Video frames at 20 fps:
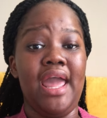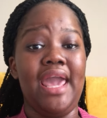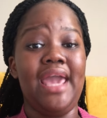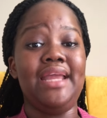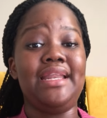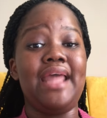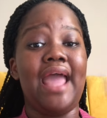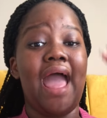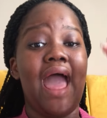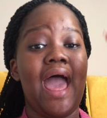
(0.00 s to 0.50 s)

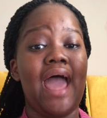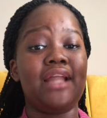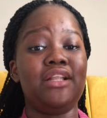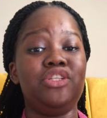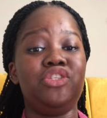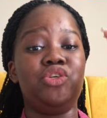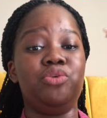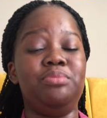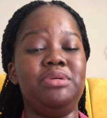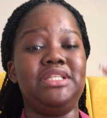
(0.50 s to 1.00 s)
It
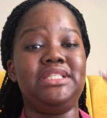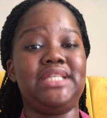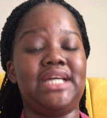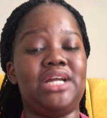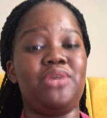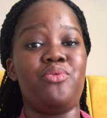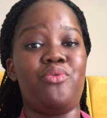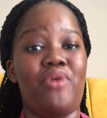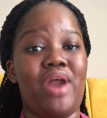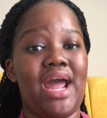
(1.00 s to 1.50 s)
had to be
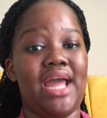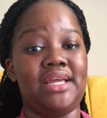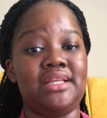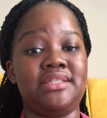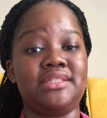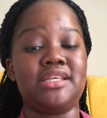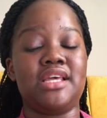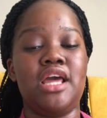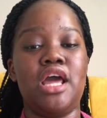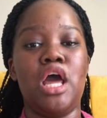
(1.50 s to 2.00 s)
done
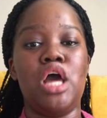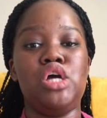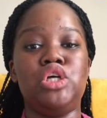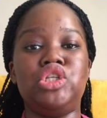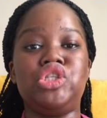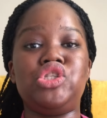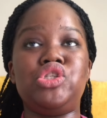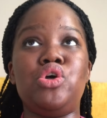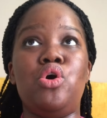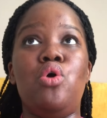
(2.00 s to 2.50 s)
right.
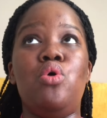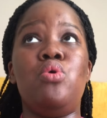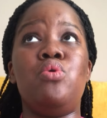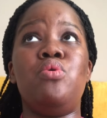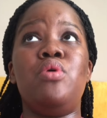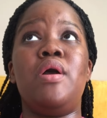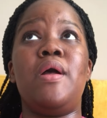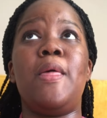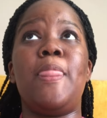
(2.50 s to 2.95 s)
So